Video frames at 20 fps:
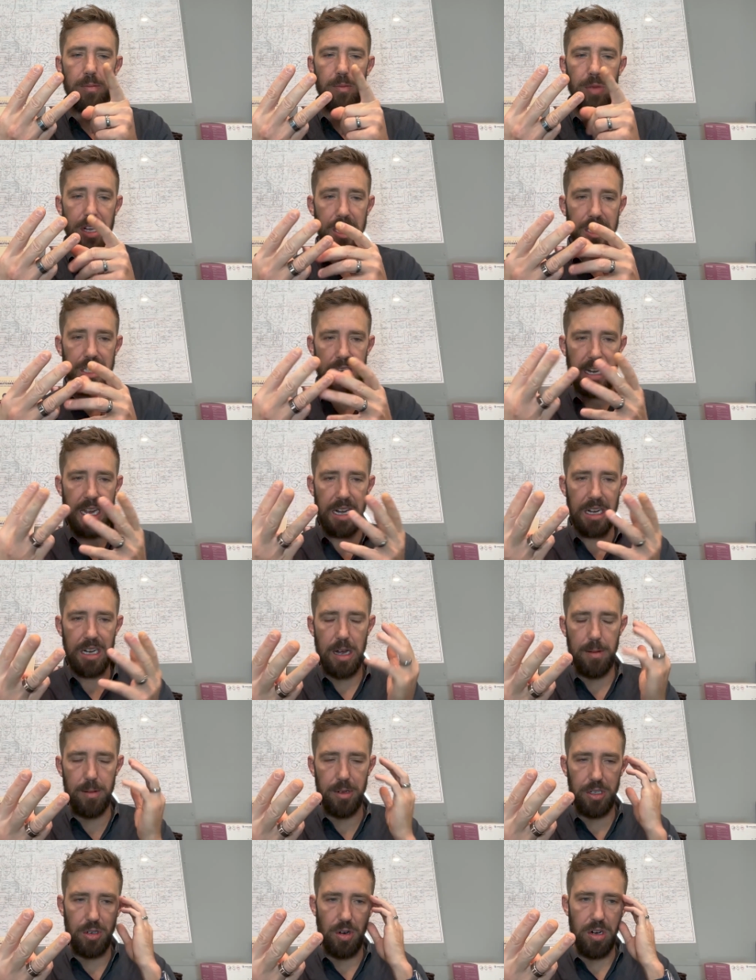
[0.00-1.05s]
because I got a
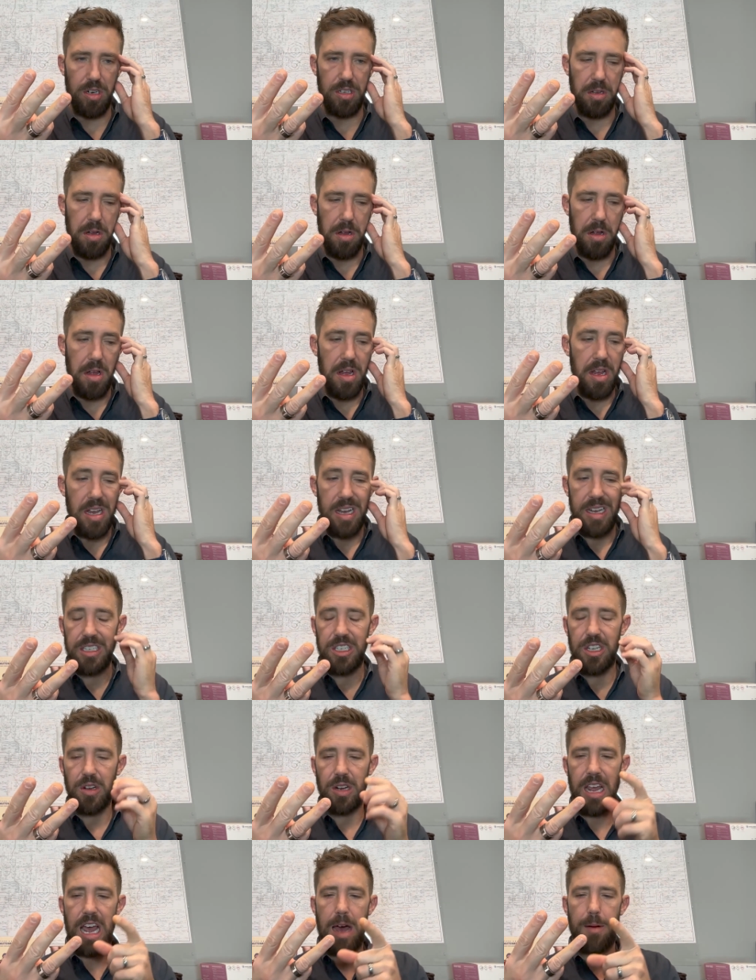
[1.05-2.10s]
couple stories.
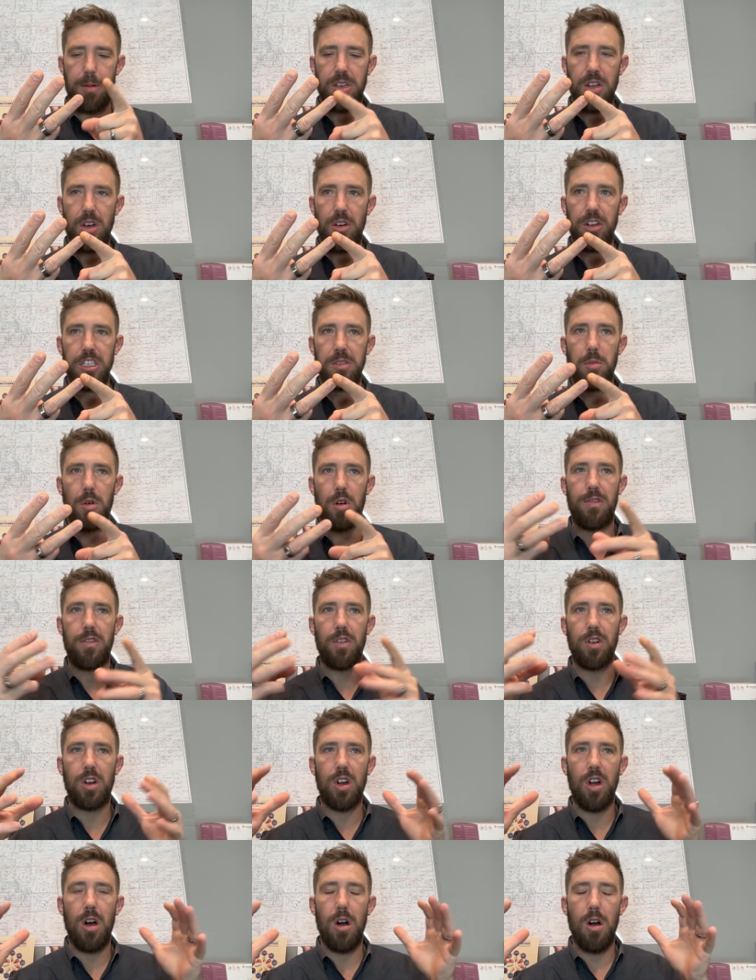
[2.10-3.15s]
So gabapentin is more
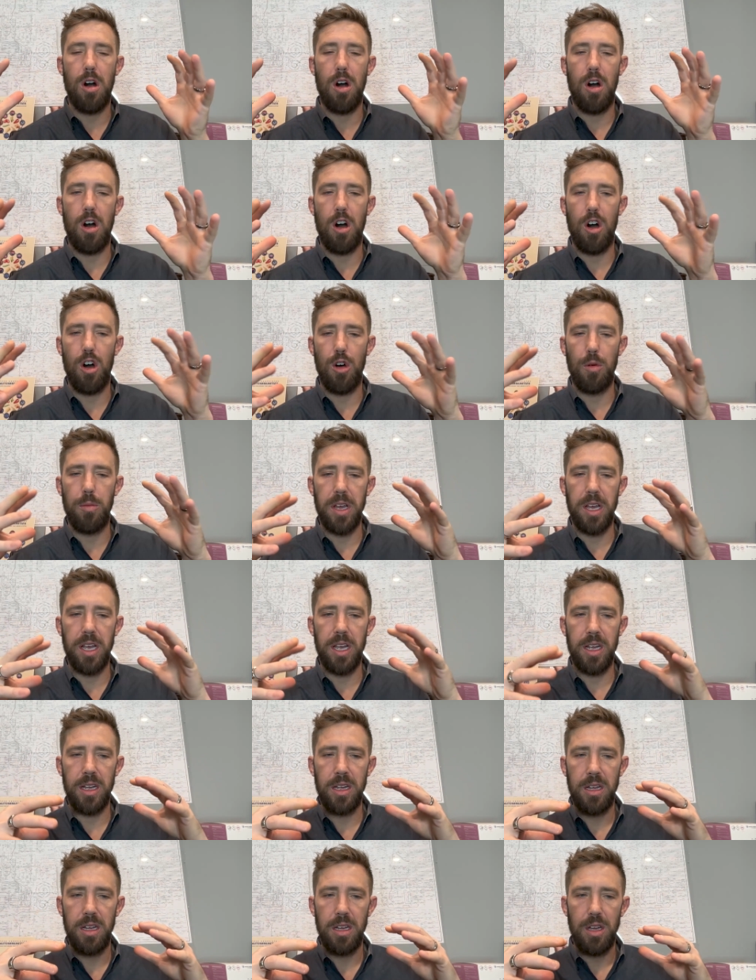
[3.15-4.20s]
for
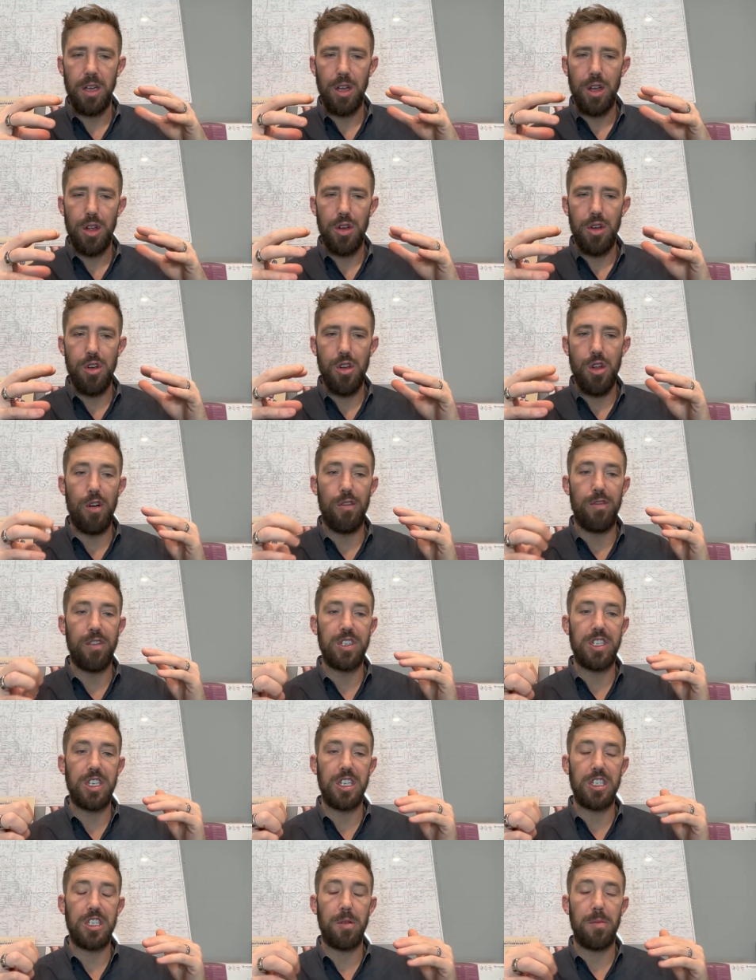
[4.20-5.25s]
calming nervous
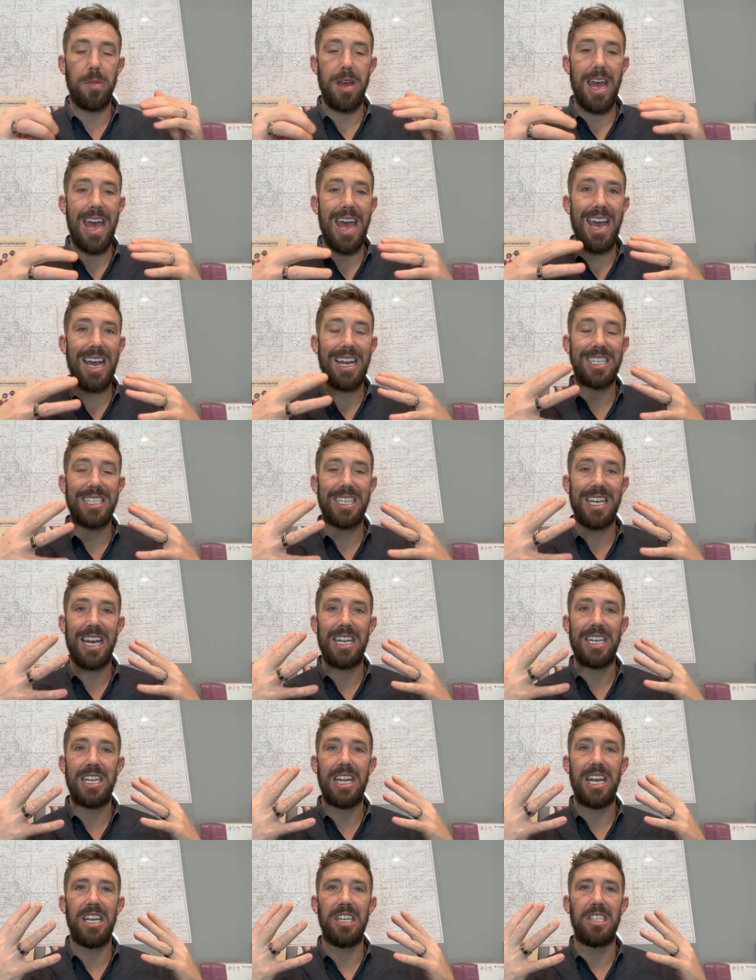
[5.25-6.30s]
system
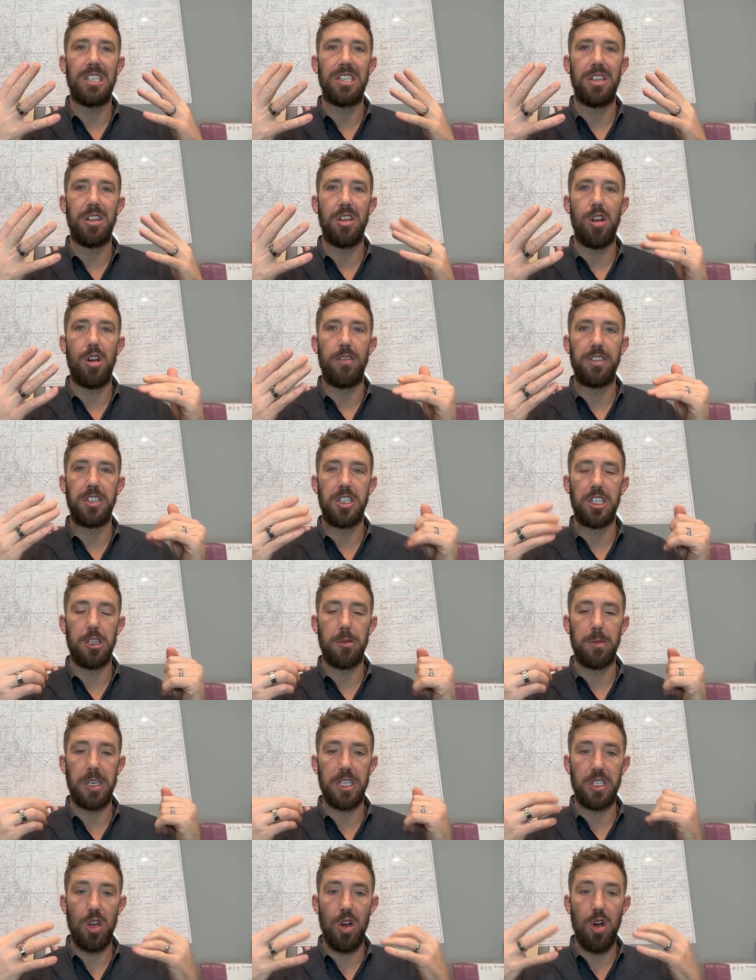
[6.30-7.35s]
excitation. The nervous
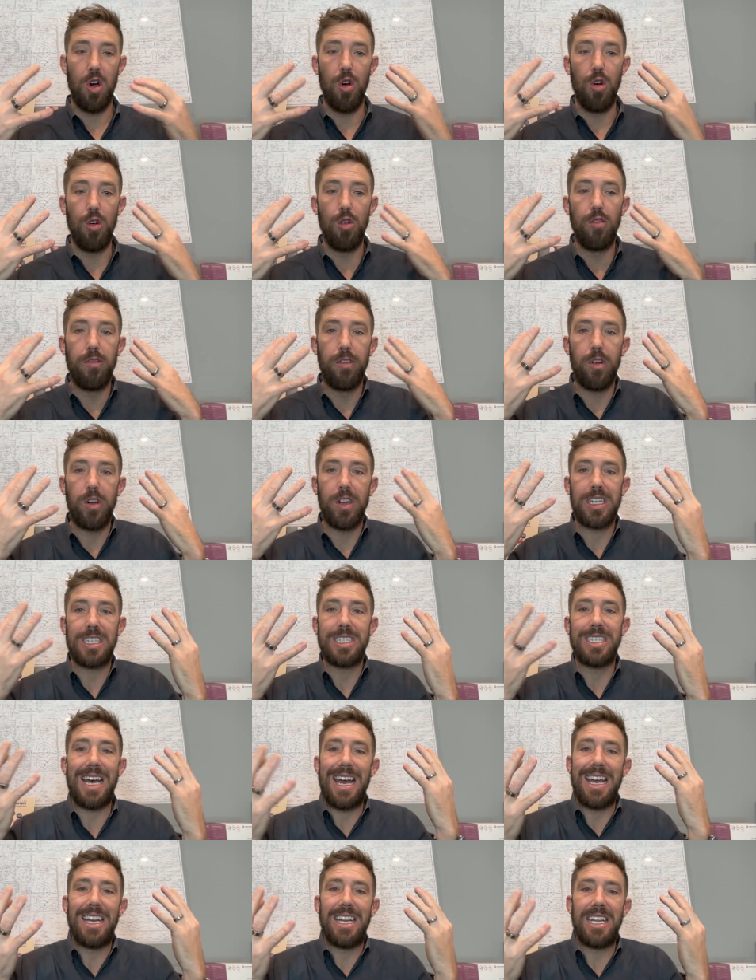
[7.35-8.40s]
system gets
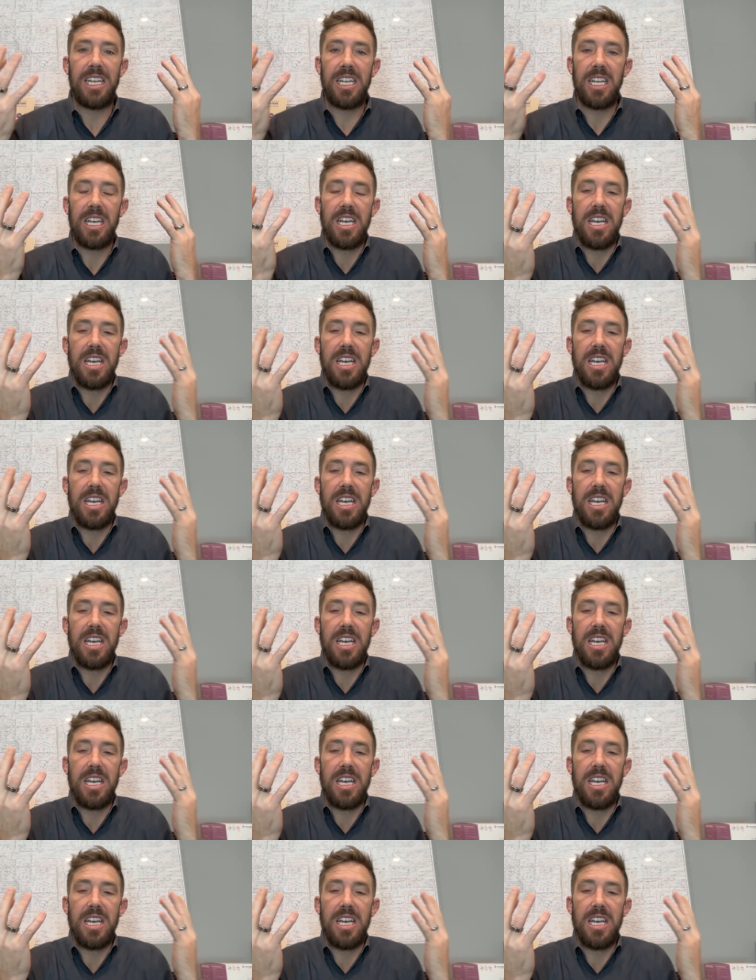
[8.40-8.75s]
overexcited.